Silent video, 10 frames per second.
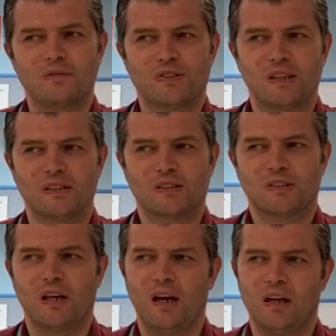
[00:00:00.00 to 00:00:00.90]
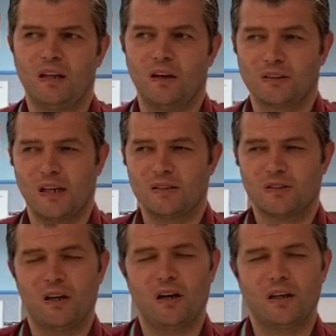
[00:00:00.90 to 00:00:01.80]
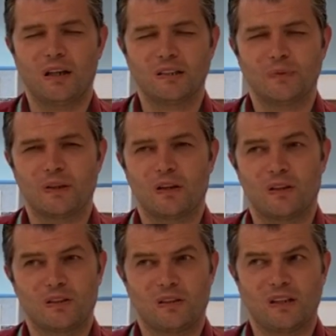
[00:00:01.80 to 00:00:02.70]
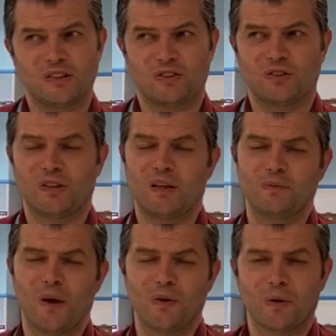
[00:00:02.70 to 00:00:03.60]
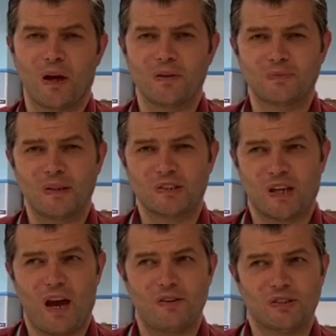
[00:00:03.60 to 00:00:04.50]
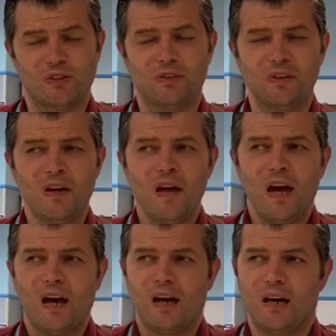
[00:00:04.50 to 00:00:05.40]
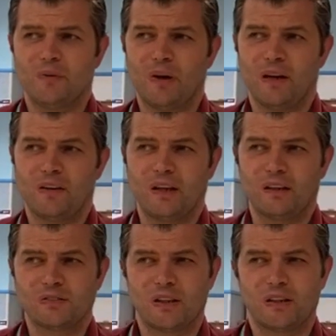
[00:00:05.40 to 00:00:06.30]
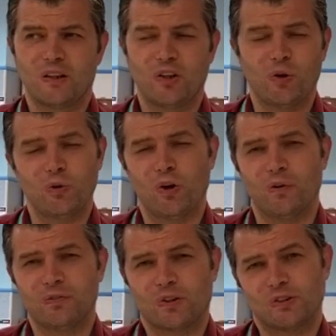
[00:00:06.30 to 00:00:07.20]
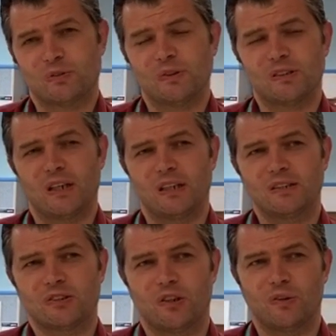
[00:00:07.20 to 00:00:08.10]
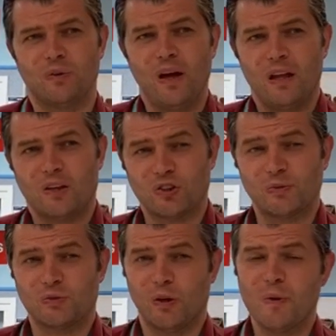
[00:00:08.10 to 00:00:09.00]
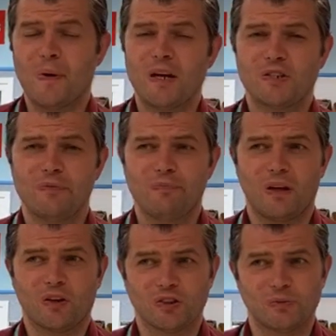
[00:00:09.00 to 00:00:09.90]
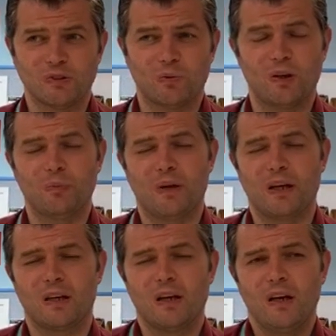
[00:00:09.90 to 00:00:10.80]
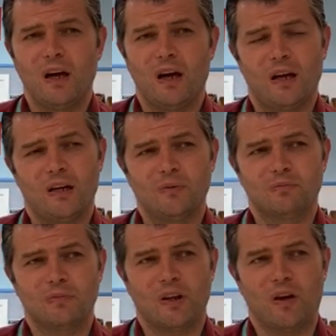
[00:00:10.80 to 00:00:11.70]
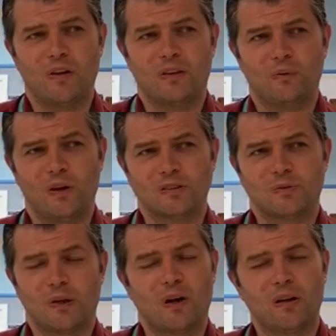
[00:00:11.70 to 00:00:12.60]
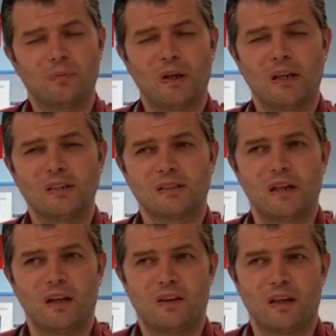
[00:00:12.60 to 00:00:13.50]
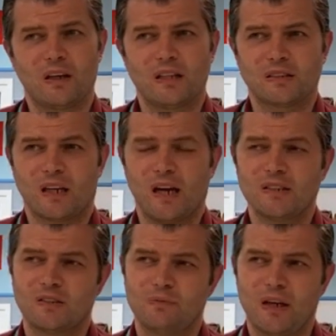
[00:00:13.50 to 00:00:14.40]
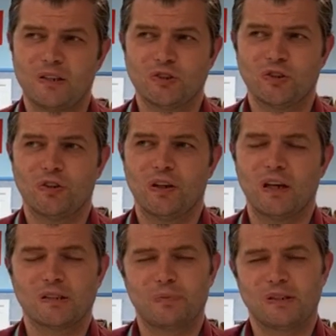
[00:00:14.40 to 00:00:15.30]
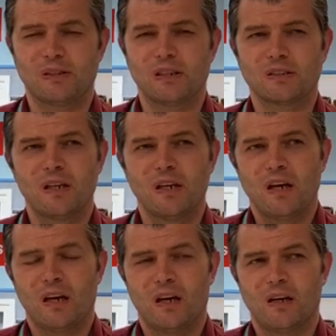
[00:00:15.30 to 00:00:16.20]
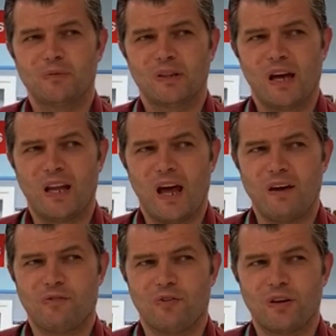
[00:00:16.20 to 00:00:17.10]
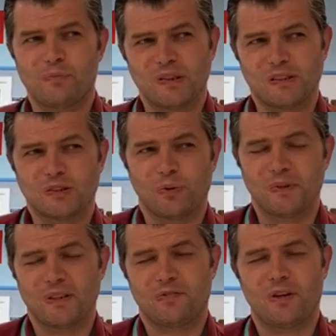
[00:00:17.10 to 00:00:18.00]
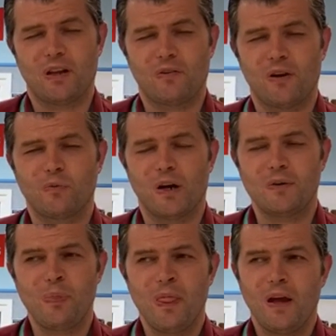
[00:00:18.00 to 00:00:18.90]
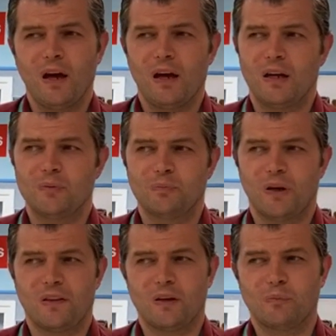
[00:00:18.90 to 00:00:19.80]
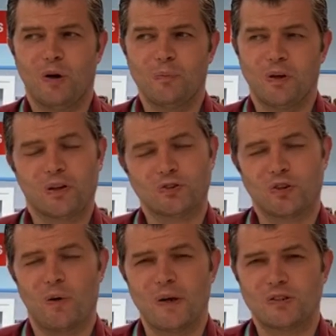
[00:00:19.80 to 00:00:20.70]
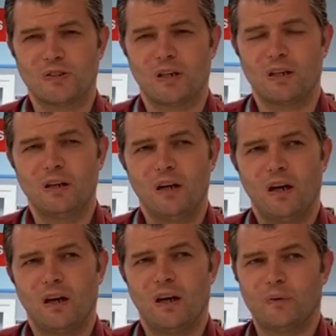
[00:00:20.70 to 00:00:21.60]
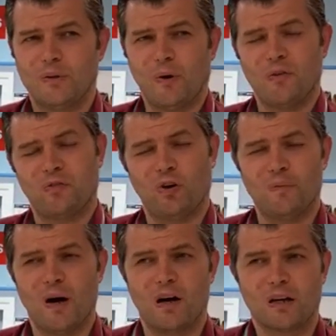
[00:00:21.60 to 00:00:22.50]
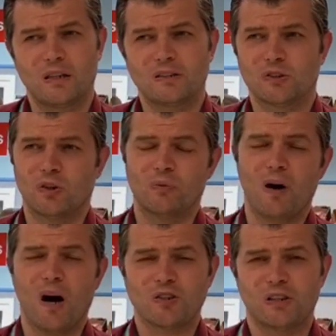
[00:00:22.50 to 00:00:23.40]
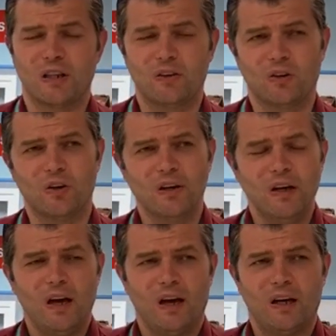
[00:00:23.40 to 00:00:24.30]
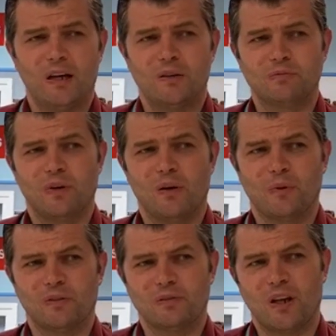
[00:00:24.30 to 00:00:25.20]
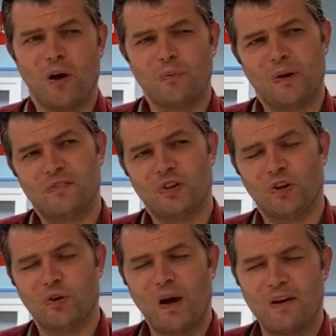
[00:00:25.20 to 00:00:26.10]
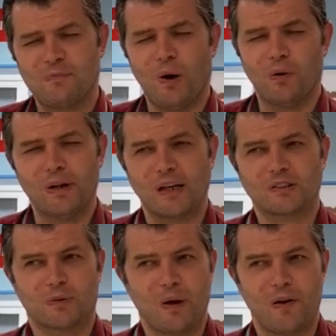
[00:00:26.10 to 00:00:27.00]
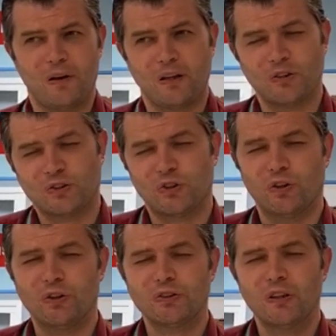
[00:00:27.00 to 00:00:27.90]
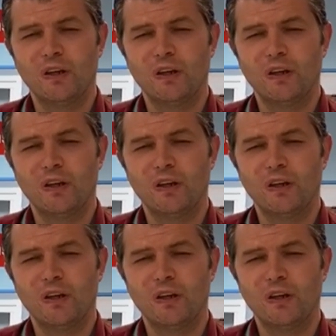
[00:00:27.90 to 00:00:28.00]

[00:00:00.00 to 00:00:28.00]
since lockdown started, it has been kind of, as I just said a moment ago, it's been scary stuff. And I think obviously the new norm for customers is customers will be patient, customers will be, that they want to be kind of policed. And I think it's a case of making sure that as a business, and every business will be different in their own way. But I think by putting control measures in, whether by floor markings or marshalling or, but if you do have bottlenecks appearing in your stores,